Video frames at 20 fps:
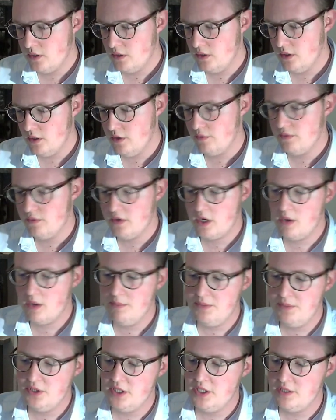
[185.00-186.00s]
No, the
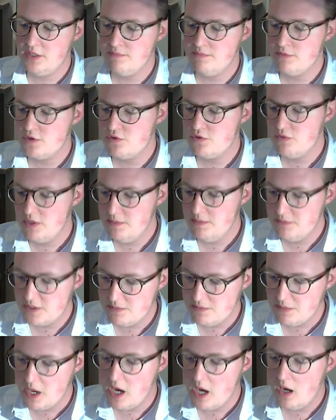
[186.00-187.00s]
company is
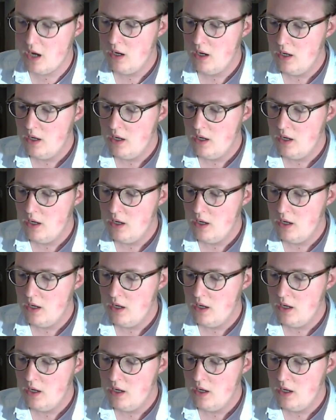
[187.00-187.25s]
Rimsma,